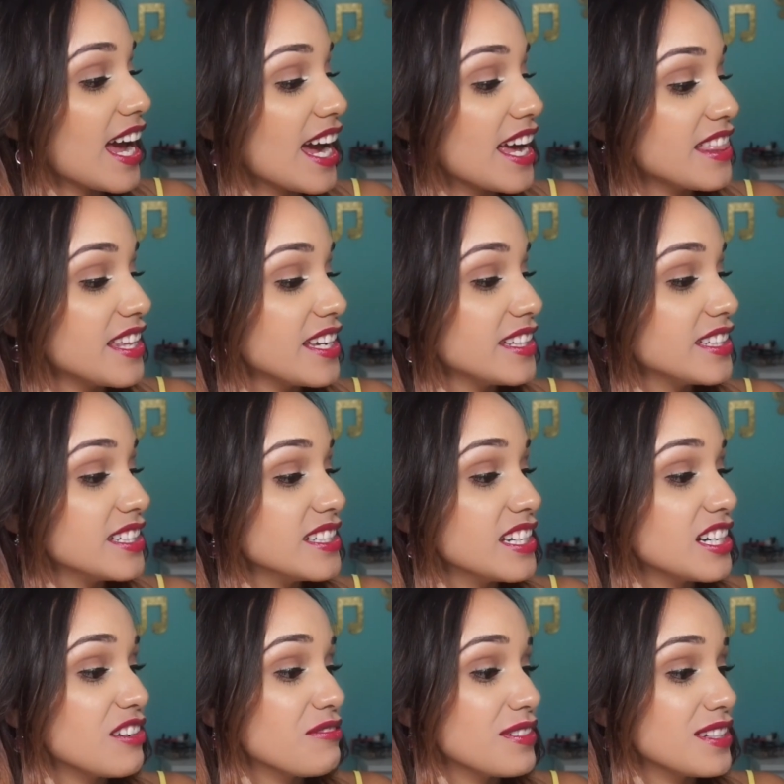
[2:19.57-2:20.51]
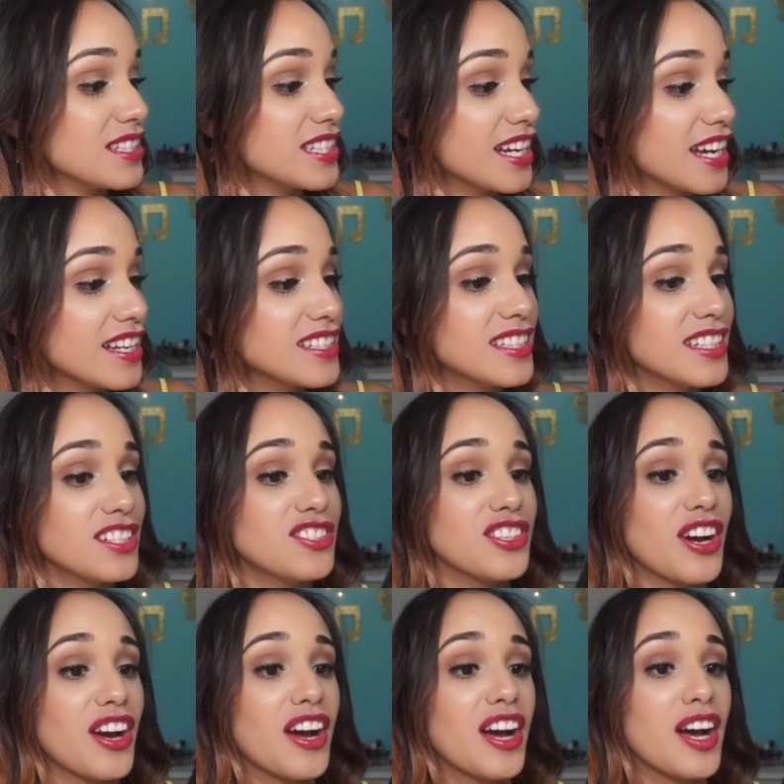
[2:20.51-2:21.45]
I think they did a fantastic
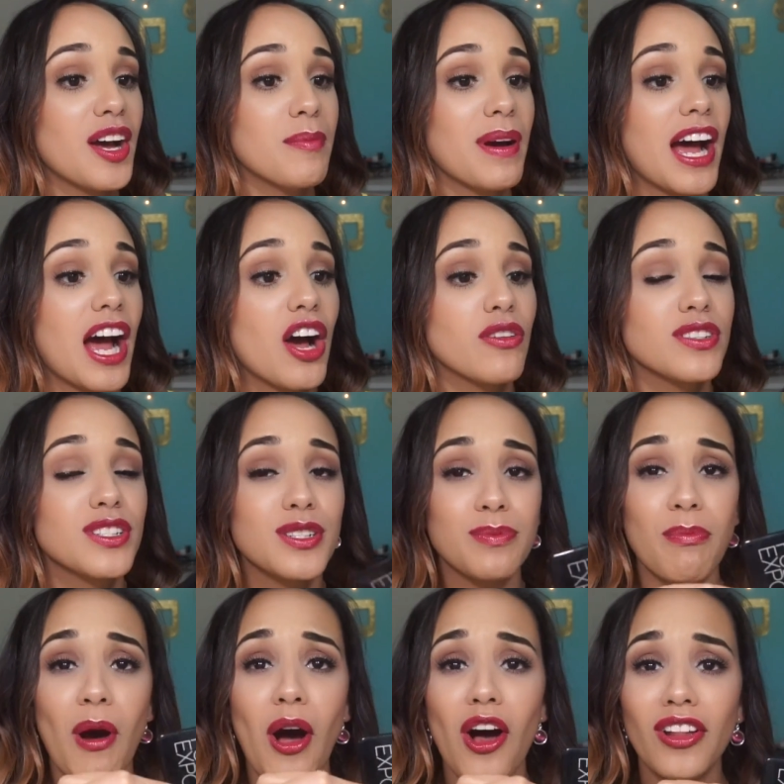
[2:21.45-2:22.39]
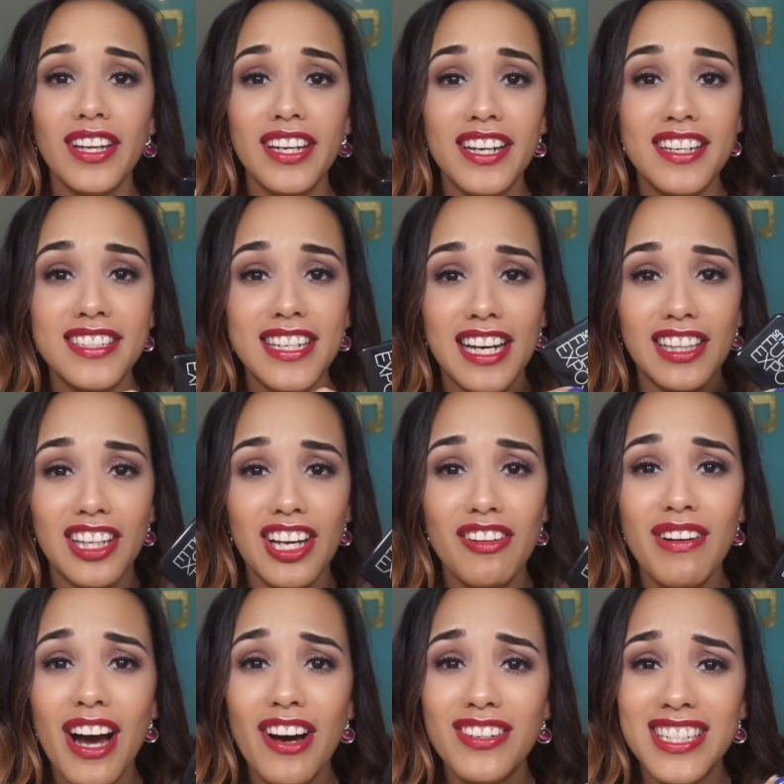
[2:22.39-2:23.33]
job. How small it is. I
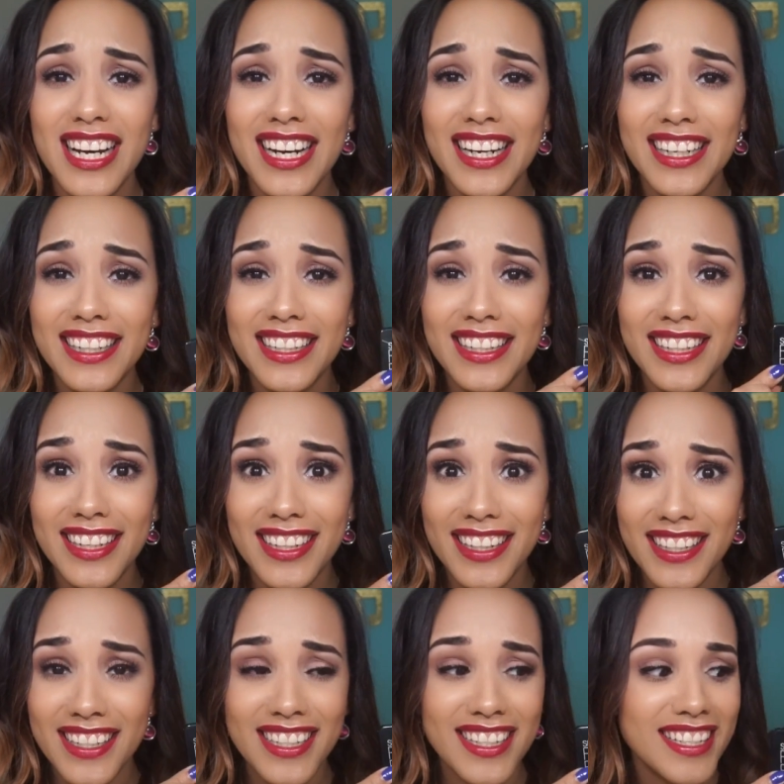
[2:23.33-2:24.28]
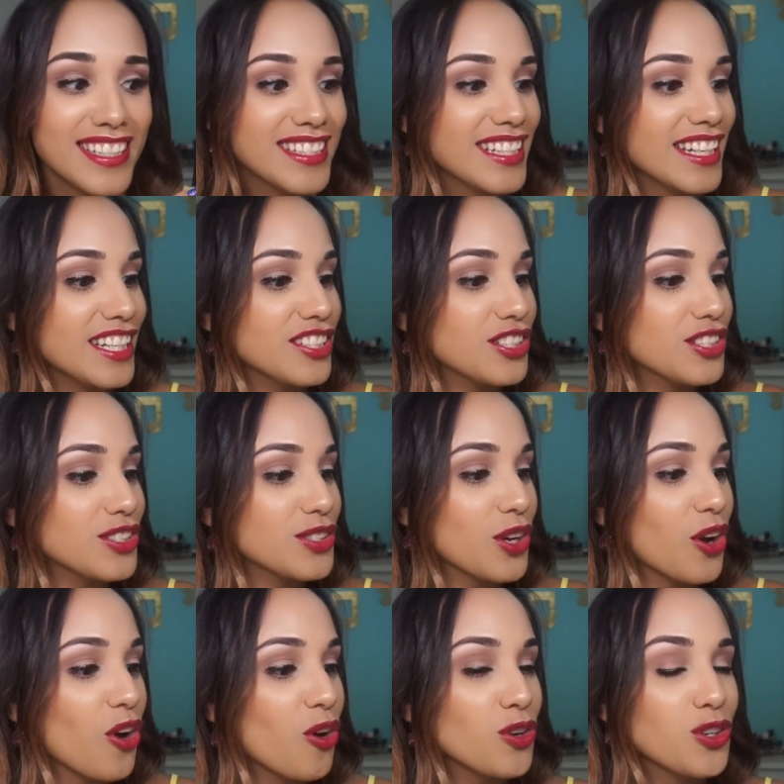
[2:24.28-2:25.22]
love how tiny it is. It's
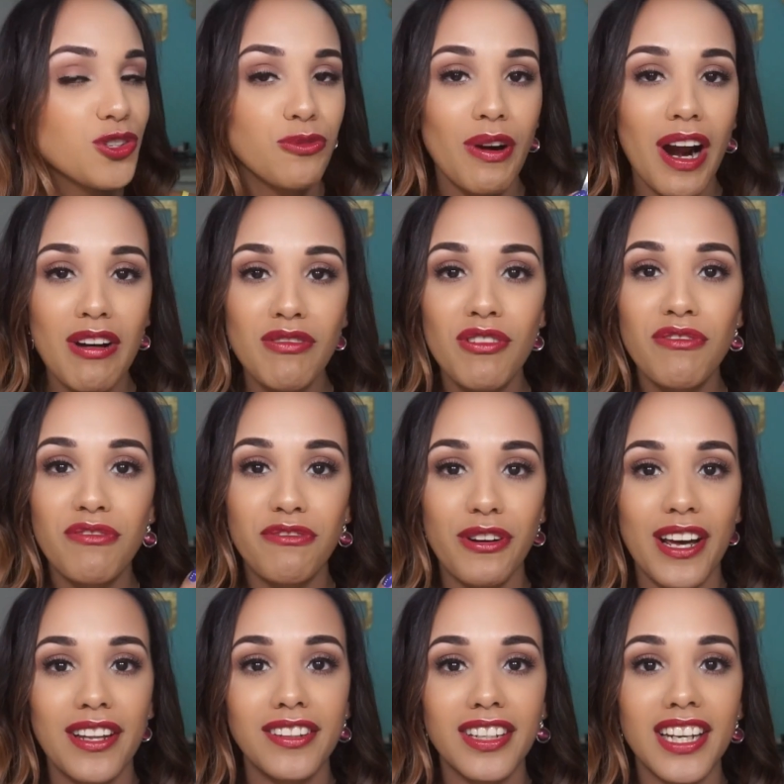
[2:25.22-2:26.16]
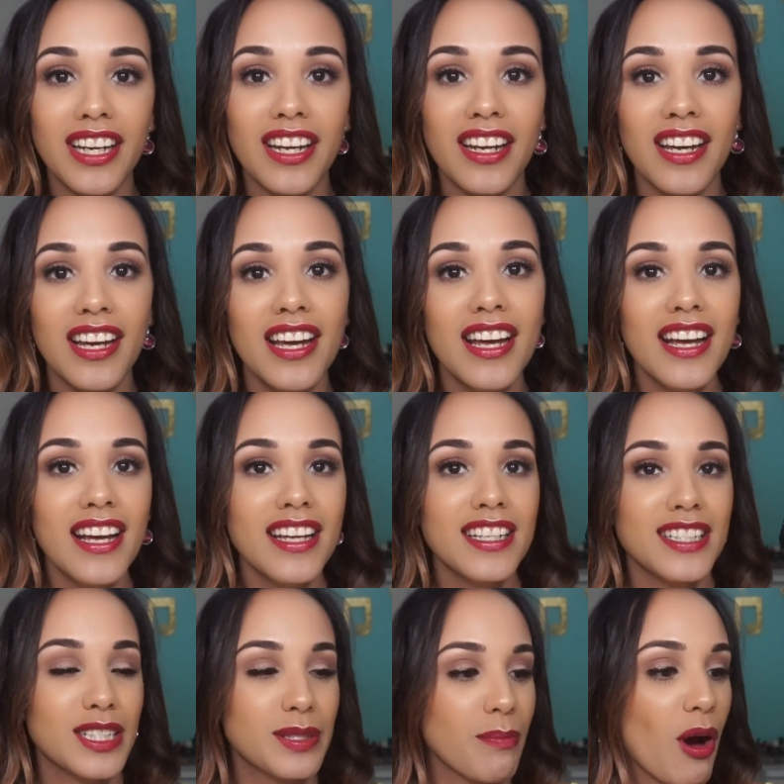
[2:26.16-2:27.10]
so travel friendly,
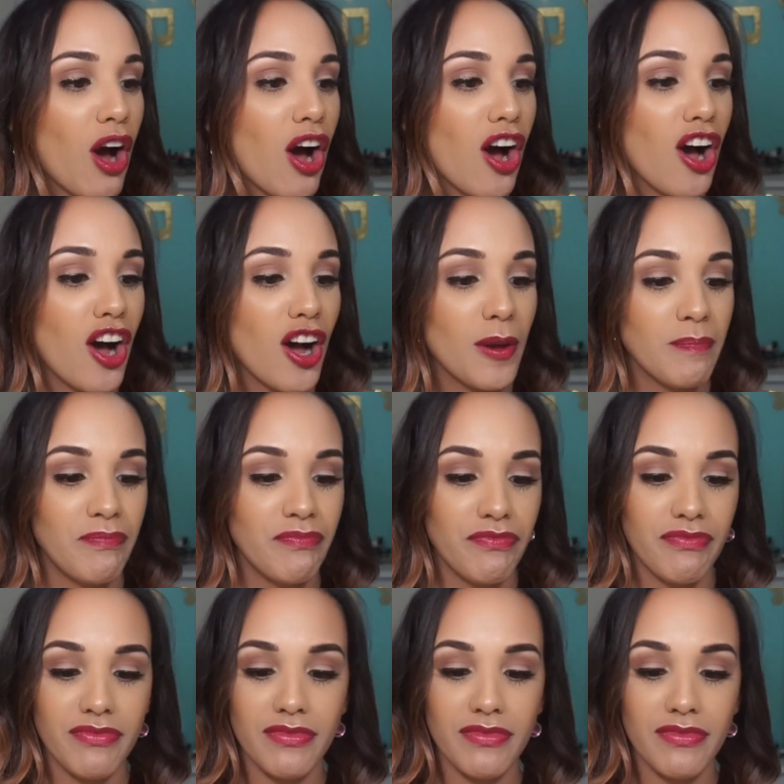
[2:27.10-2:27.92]
small.